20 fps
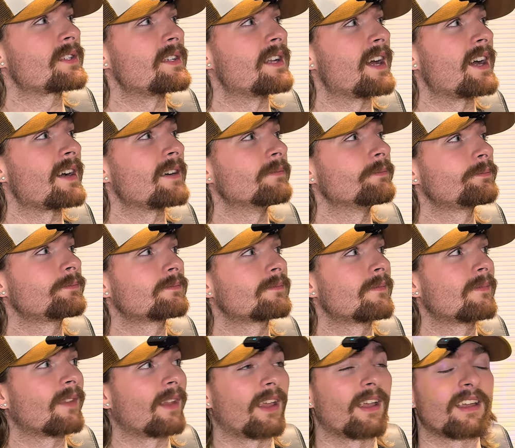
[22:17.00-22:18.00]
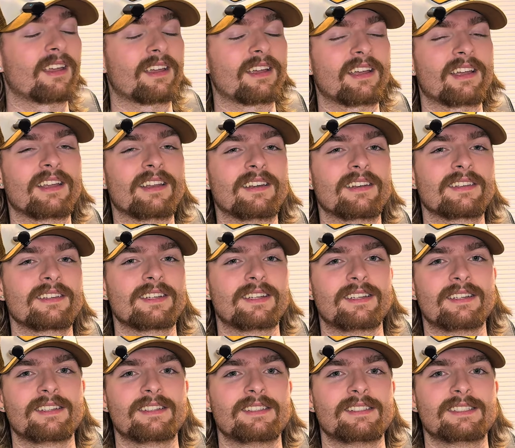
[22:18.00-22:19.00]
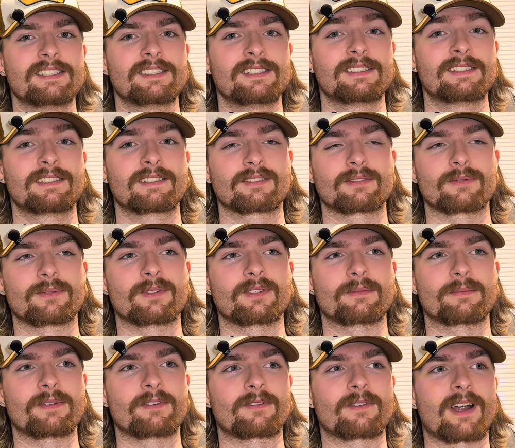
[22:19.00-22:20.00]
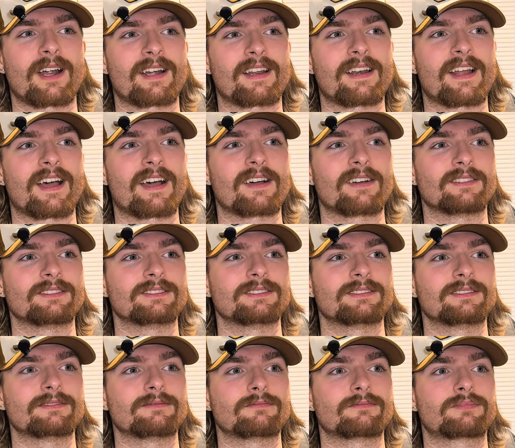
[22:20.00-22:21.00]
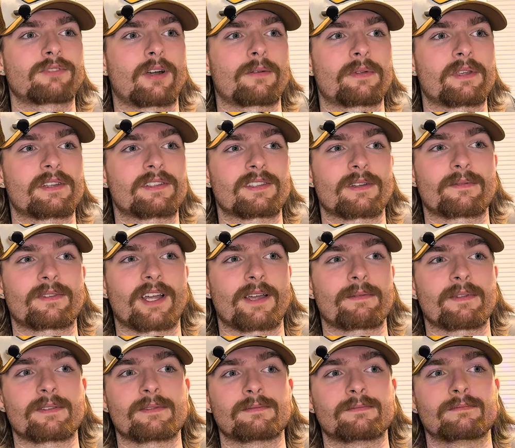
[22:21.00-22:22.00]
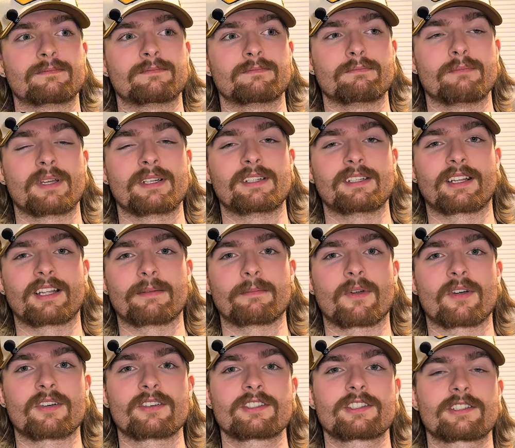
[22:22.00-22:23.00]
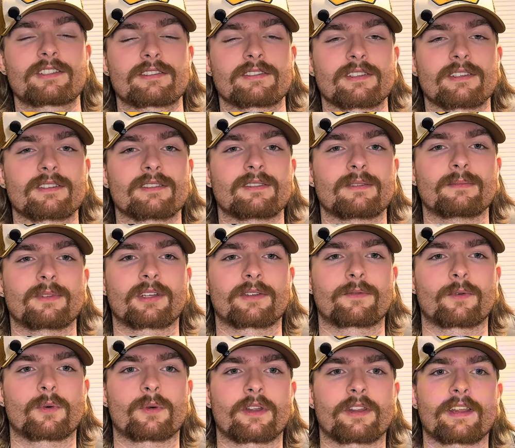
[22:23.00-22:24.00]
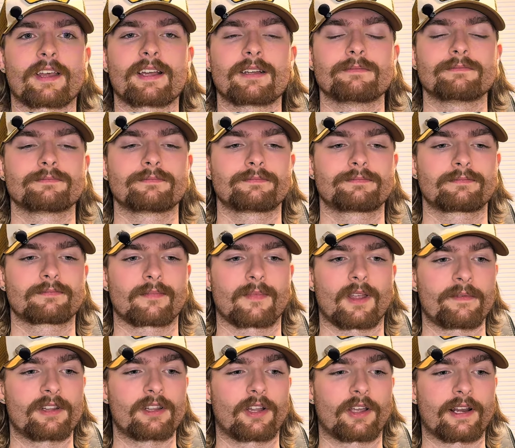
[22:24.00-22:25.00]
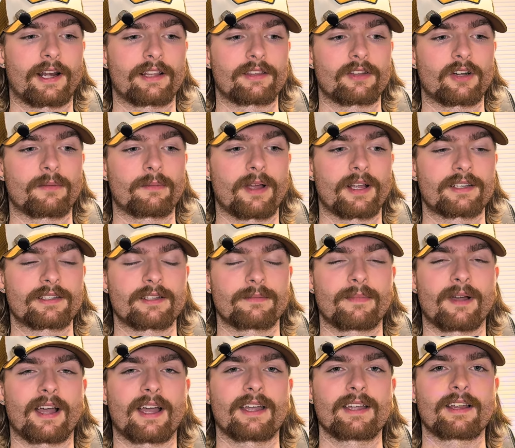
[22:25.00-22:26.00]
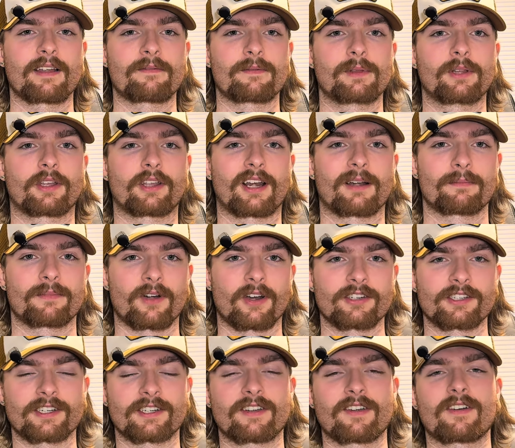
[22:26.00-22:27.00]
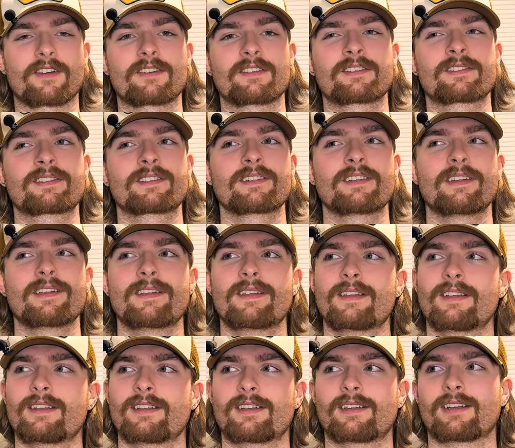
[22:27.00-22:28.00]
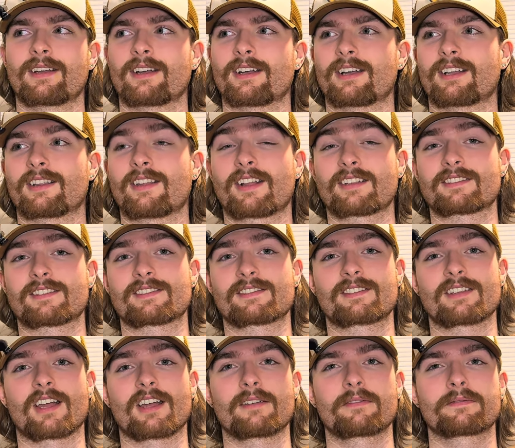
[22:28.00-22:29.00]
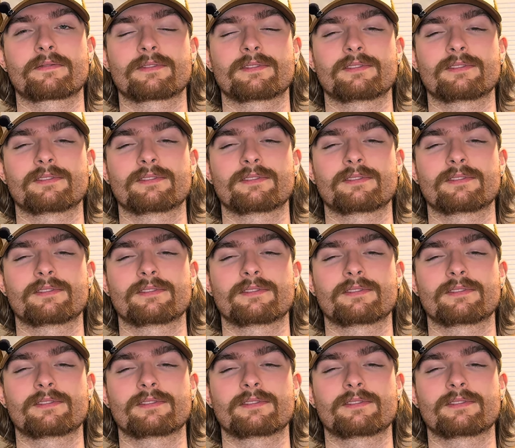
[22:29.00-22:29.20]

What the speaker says: now, and we'll be riding out probably sometime in mid to late March. So I'm looking forward to that. I've been looking at dirt bikes to buy. I've been looking at project cars, lots of stuff.